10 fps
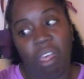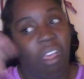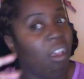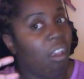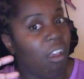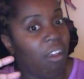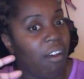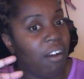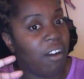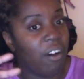
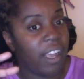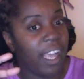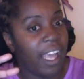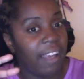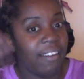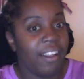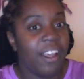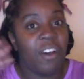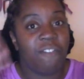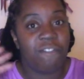I can't count.
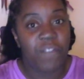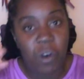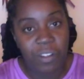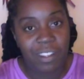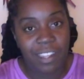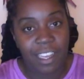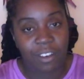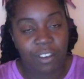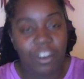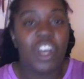Fourth
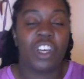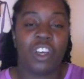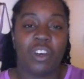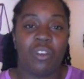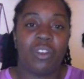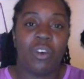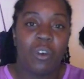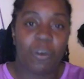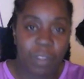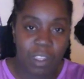sale goes
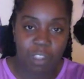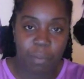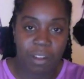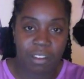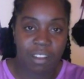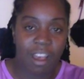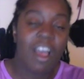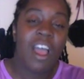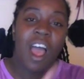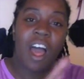up to your sponsor,
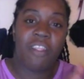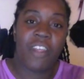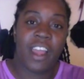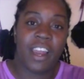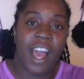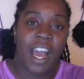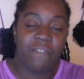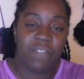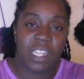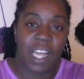and then
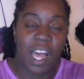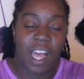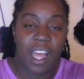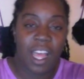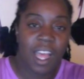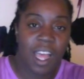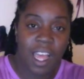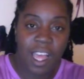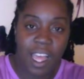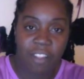after that,
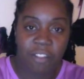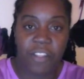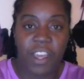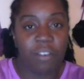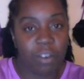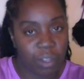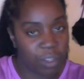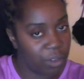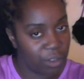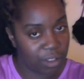they're all
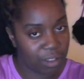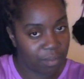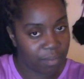yours.